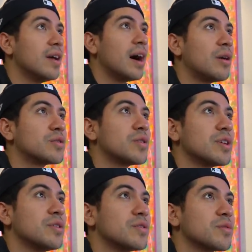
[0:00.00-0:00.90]
I was going to
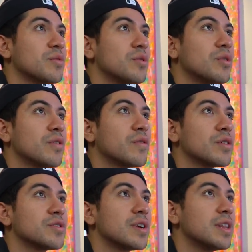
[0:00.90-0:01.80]
use a ruler for
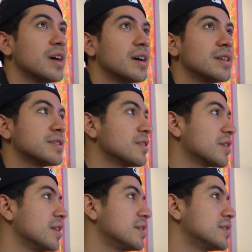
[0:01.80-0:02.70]
straight lines.
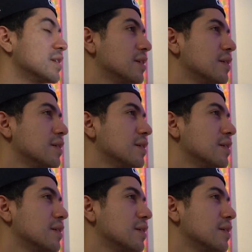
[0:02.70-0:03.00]
Okay, let's see.